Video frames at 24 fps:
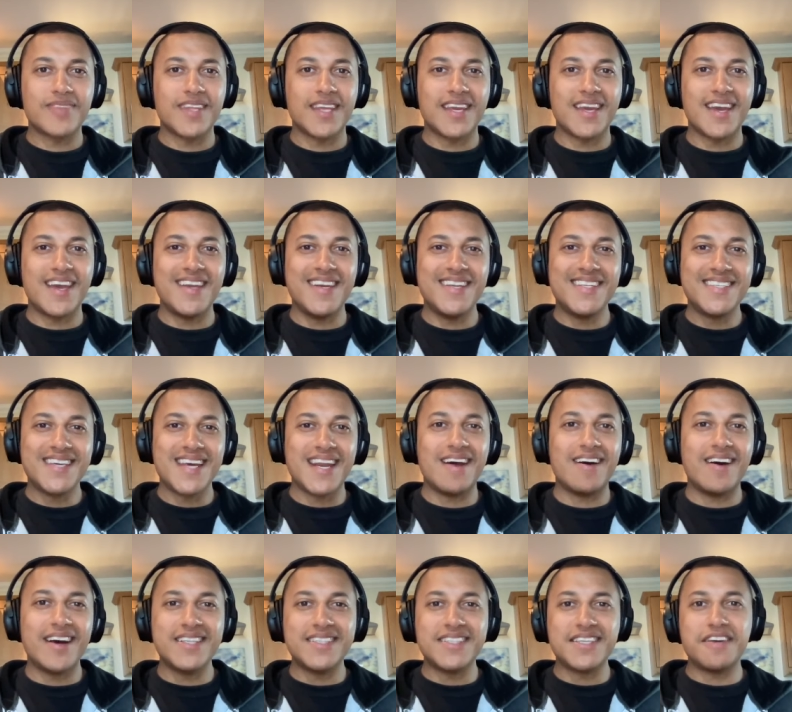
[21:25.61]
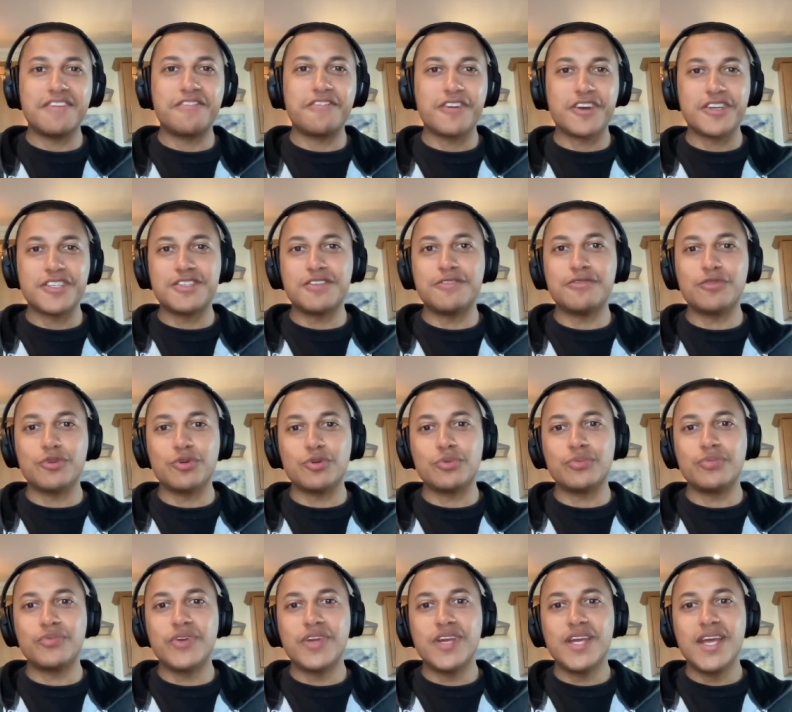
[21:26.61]
Okay. You need to get that idea first of
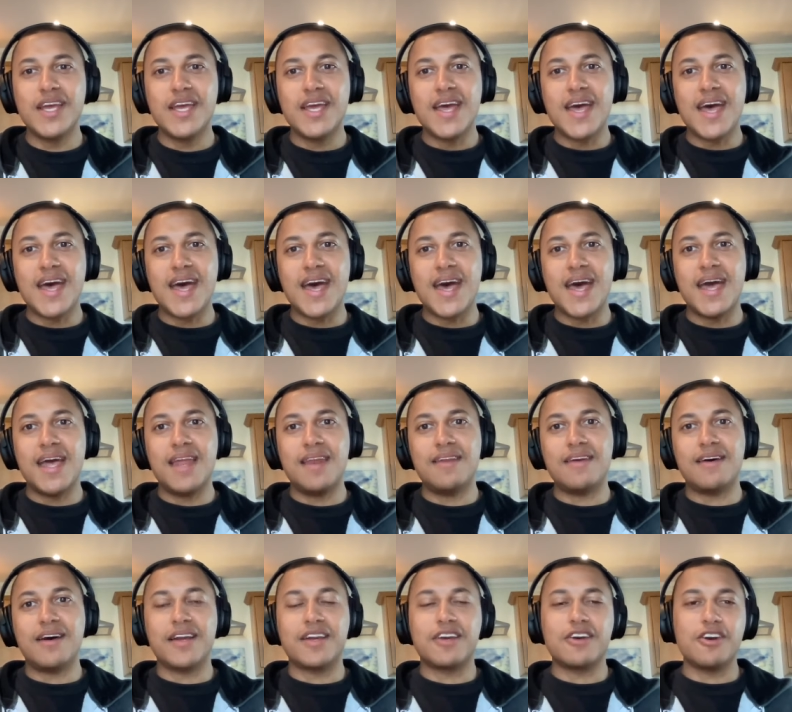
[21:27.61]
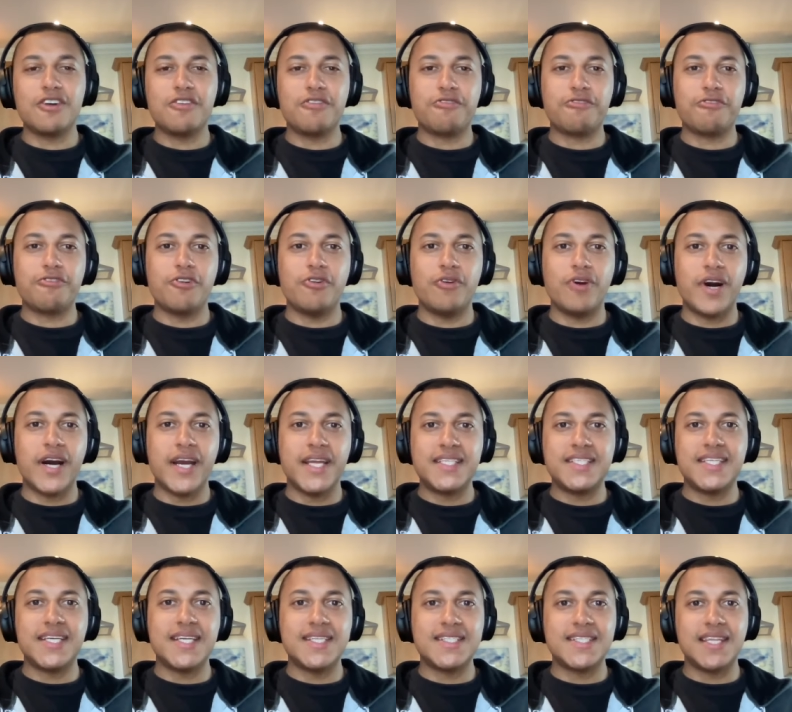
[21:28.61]
all and I go through
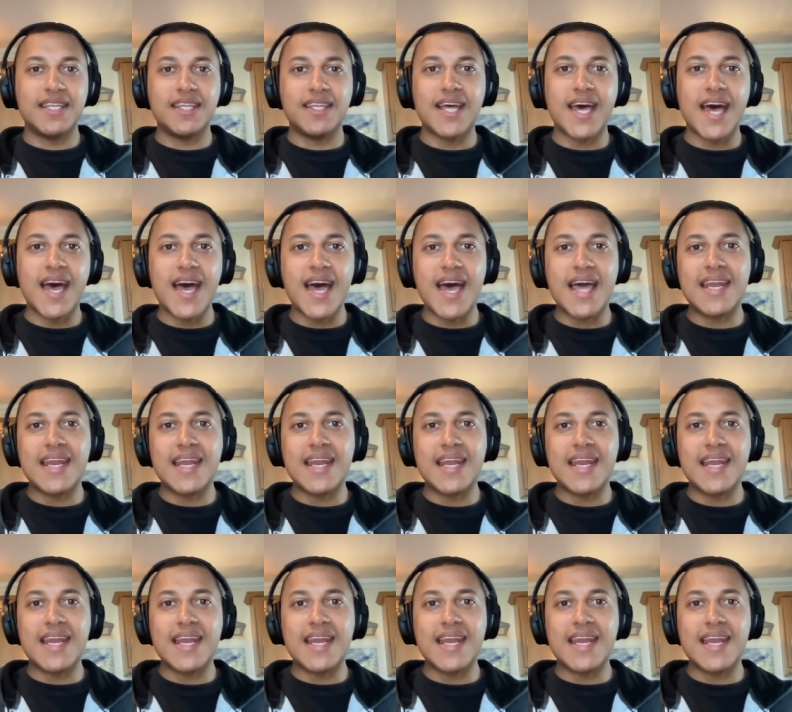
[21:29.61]
ideas in that.